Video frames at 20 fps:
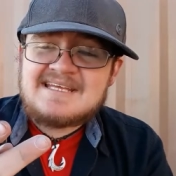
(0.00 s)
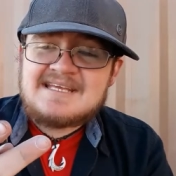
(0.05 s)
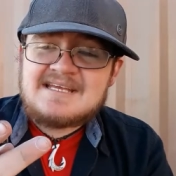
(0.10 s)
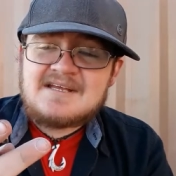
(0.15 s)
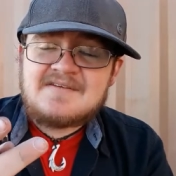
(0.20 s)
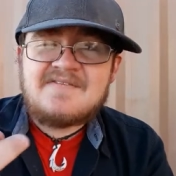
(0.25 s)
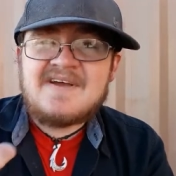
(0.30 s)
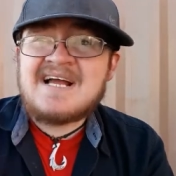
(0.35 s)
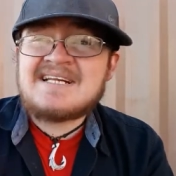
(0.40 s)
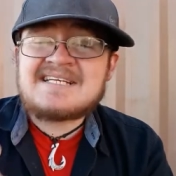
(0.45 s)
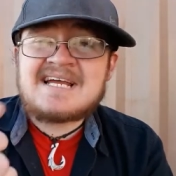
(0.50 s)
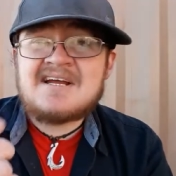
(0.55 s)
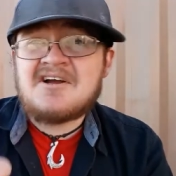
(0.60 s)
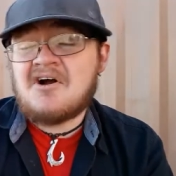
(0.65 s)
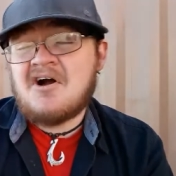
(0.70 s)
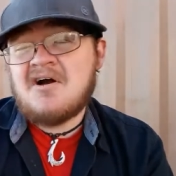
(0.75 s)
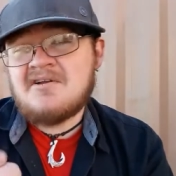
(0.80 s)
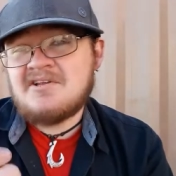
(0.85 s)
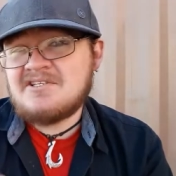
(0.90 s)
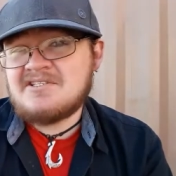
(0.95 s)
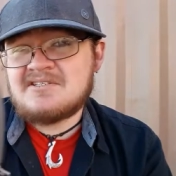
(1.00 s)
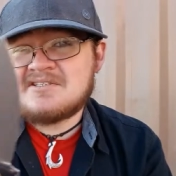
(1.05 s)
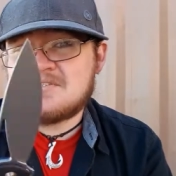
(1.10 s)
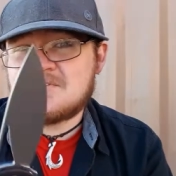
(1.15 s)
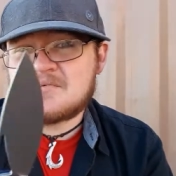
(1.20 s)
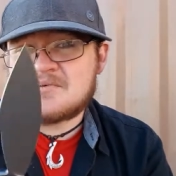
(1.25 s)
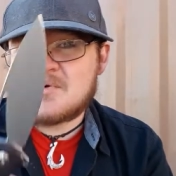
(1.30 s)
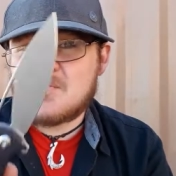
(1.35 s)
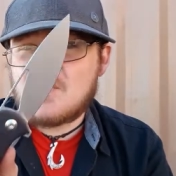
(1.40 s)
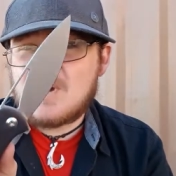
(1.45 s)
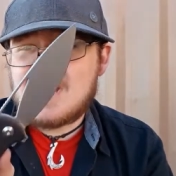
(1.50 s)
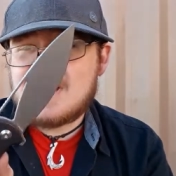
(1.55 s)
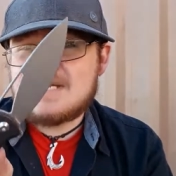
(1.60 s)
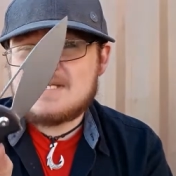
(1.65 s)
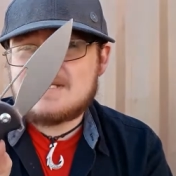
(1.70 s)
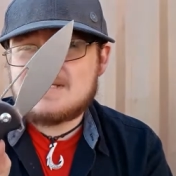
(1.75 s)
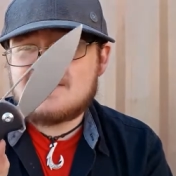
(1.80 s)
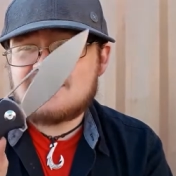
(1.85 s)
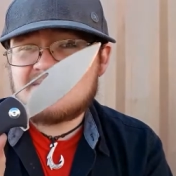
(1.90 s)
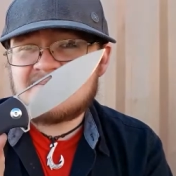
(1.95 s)
In fact, I honestly don't know why I
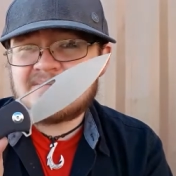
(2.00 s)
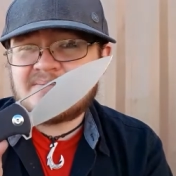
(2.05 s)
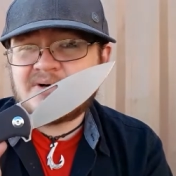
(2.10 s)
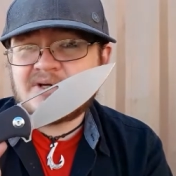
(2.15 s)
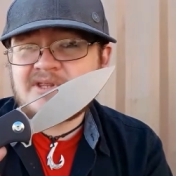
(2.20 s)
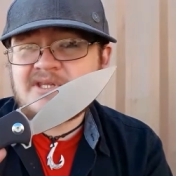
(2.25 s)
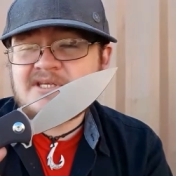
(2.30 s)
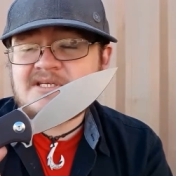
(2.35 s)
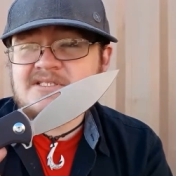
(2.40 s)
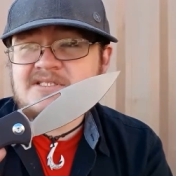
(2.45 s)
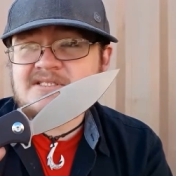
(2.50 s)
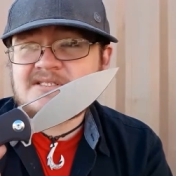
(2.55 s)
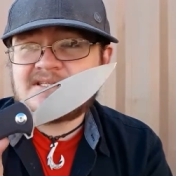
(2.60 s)
didn't put this.